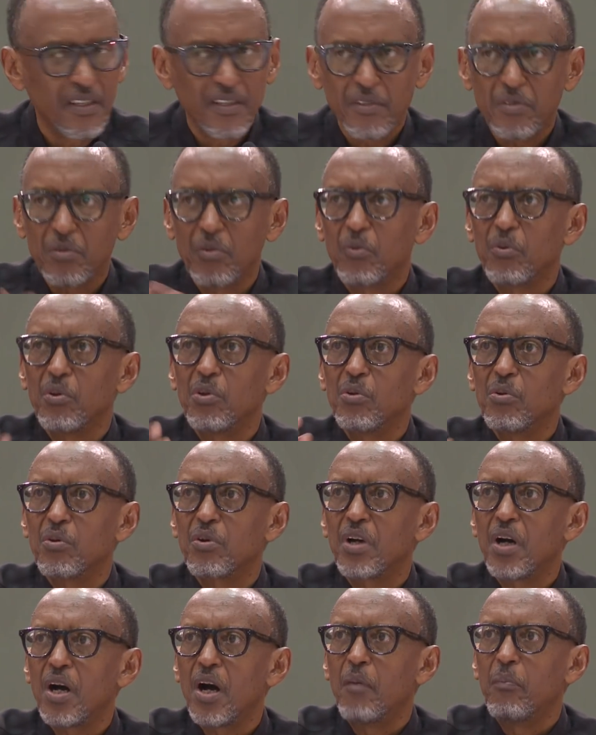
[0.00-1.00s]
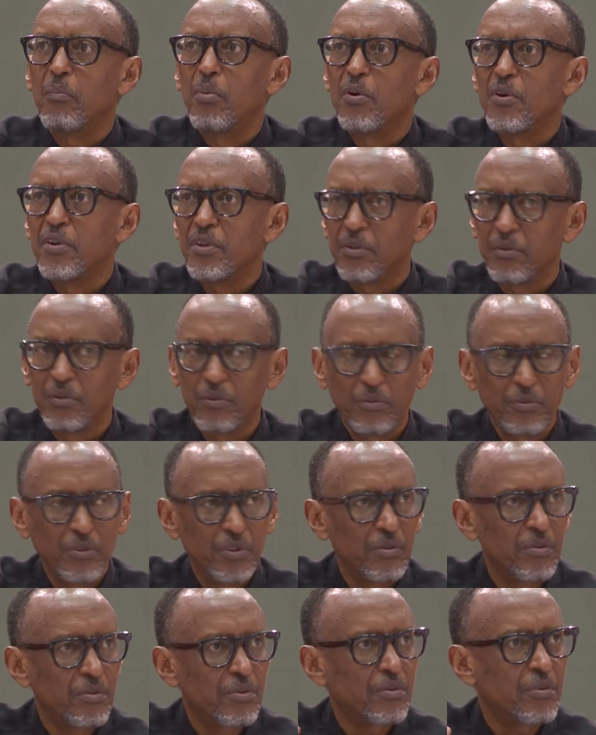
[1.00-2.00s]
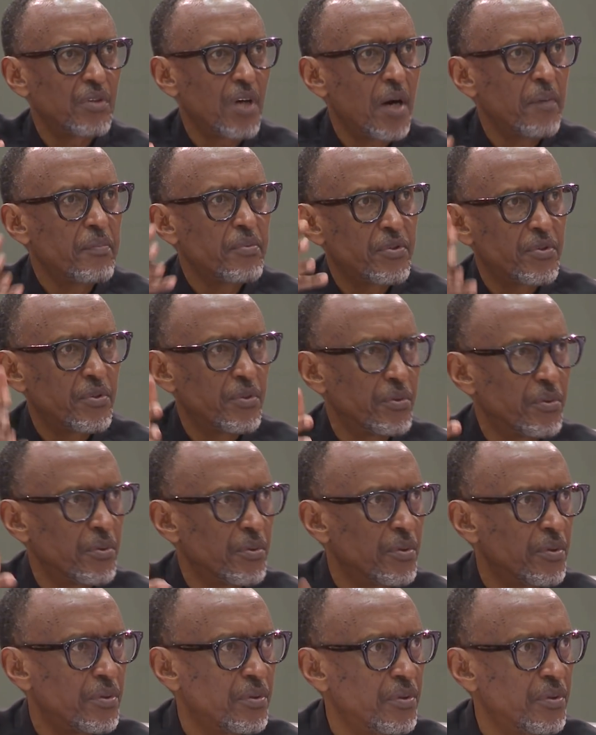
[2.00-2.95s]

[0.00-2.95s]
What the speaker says: So we look upon you, we look up to you.